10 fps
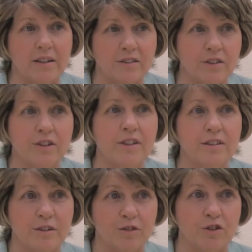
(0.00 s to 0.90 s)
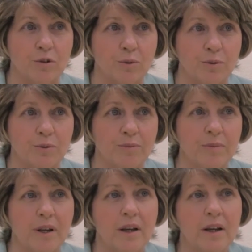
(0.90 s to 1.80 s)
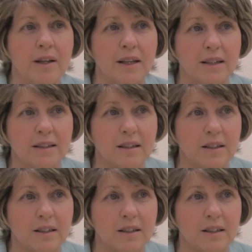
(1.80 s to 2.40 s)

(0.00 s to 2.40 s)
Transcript: and studies have shown, that